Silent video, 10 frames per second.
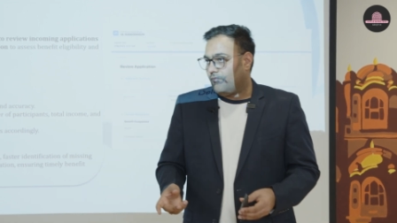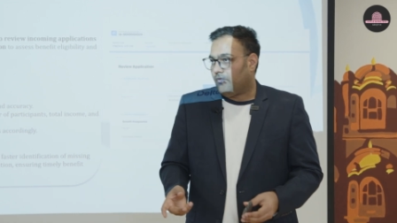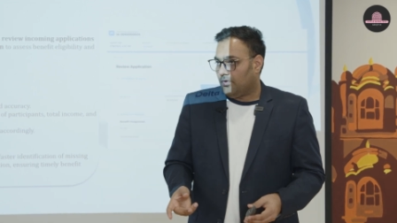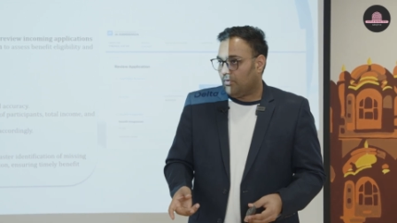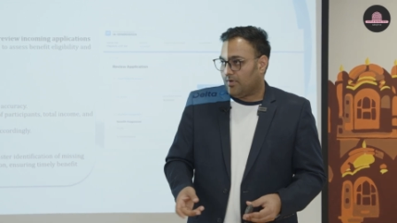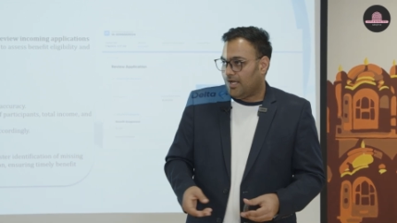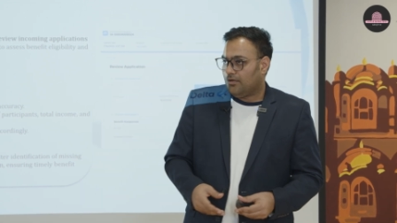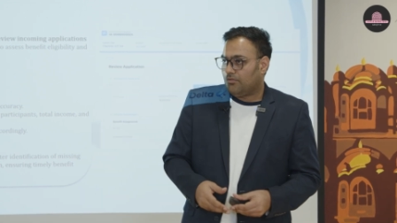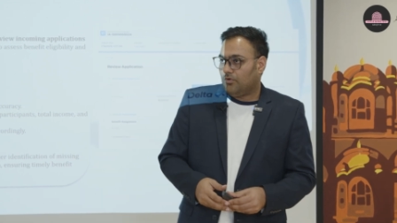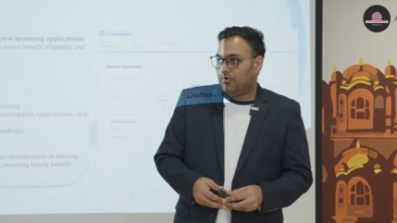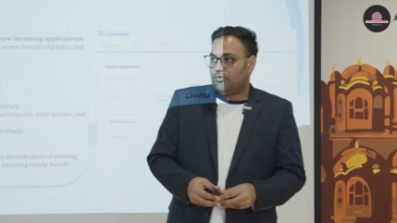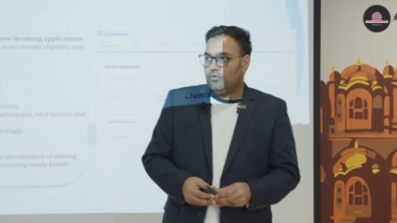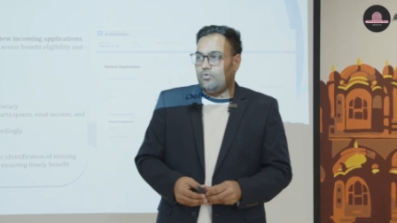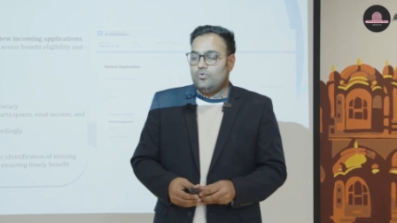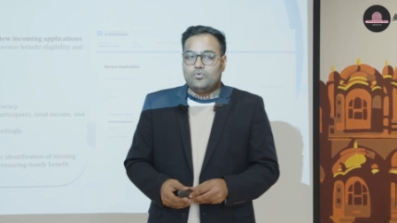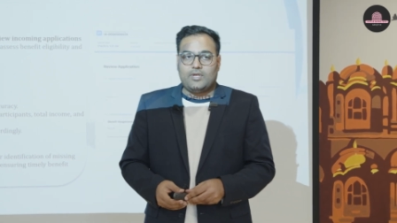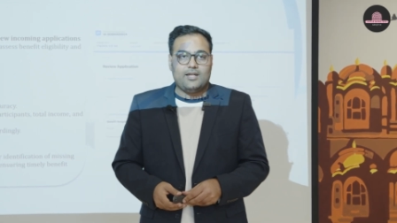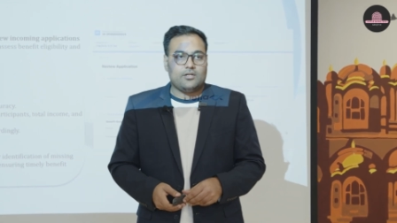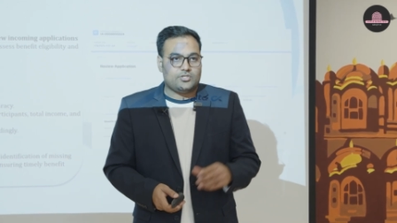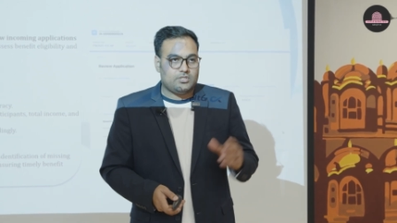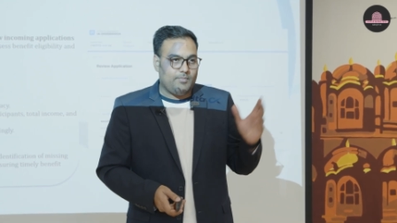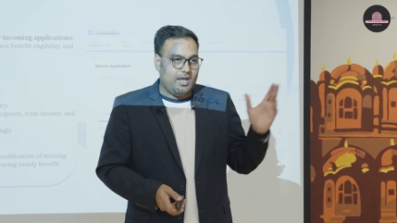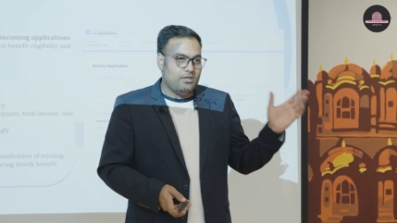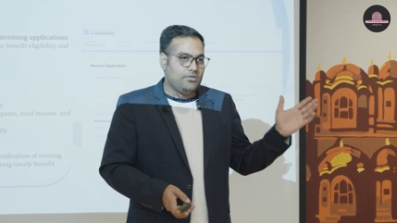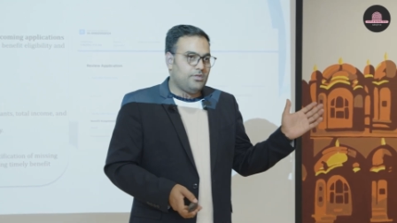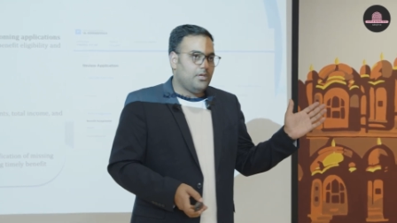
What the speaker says: for you, right? So you can customize